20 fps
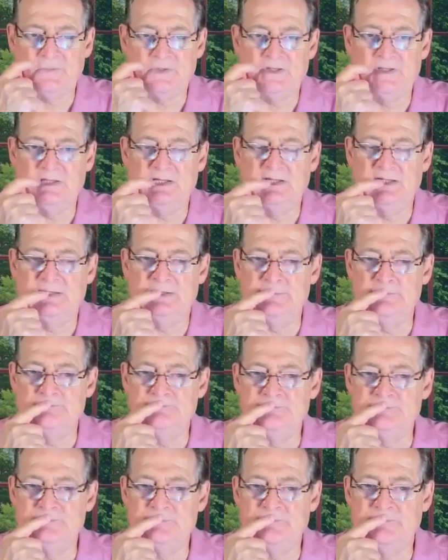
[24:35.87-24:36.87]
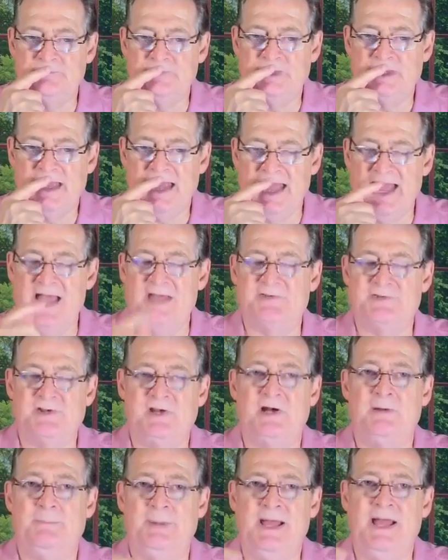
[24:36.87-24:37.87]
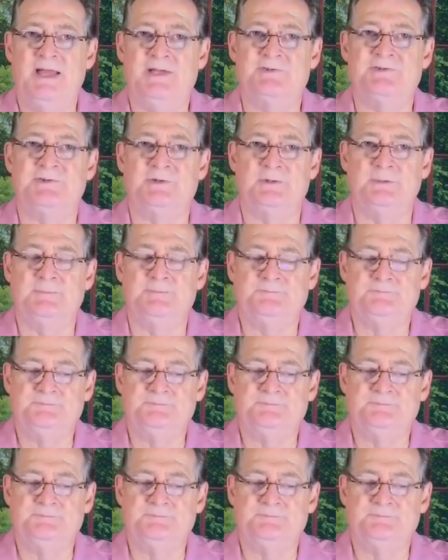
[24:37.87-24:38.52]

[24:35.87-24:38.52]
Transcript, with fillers: um, ask a pastor